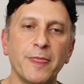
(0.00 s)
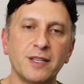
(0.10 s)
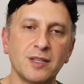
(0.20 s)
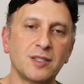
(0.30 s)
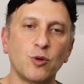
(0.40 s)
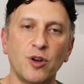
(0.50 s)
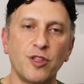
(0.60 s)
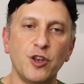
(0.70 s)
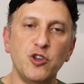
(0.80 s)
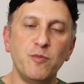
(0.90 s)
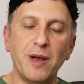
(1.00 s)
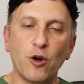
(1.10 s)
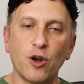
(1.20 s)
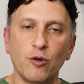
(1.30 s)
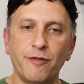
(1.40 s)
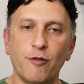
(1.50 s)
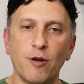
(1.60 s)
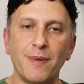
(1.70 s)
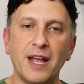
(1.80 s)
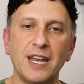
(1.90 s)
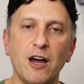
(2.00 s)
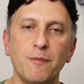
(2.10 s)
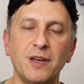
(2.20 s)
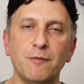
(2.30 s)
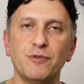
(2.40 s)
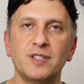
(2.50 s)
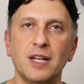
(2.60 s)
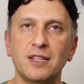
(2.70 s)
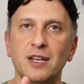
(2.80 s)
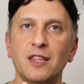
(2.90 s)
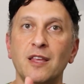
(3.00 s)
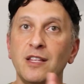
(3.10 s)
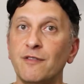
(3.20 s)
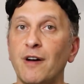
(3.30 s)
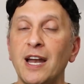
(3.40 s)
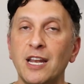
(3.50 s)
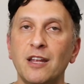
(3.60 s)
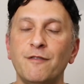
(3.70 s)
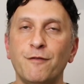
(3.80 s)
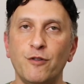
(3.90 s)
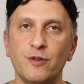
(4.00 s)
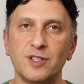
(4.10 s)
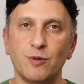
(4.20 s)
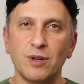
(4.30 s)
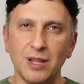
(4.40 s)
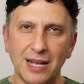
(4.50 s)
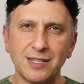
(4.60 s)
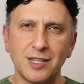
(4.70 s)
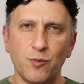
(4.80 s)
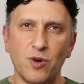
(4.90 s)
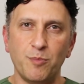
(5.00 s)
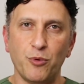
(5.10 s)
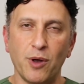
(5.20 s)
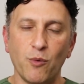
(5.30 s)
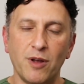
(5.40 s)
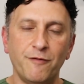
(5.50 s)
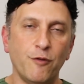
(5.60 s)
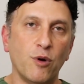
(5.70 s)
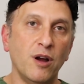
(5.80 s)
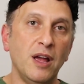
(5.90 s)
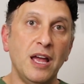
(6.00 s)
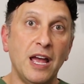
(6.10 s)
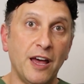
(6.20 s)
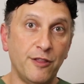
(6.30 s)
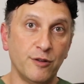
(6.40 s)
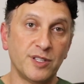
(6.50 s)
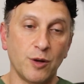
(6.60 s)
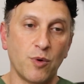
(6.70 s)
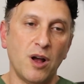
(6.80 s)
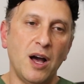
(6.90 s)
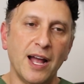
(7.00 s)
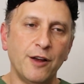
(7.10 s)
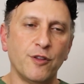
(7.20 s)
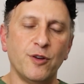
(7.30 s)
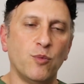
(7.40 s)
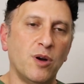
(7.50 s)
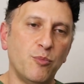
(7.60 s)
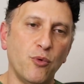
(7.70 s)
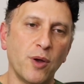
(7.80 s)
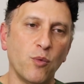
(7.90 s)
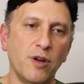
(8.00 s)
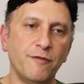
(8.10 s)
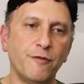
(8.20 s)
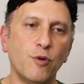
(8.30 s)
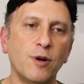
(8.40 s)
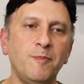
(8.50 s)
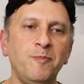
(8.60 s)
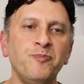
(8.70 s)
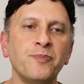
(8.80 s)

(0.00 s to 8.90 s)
this is sort of the numerical format now being presented, and they divided it for those that were less than 1.14 and those that were higher than 1.14.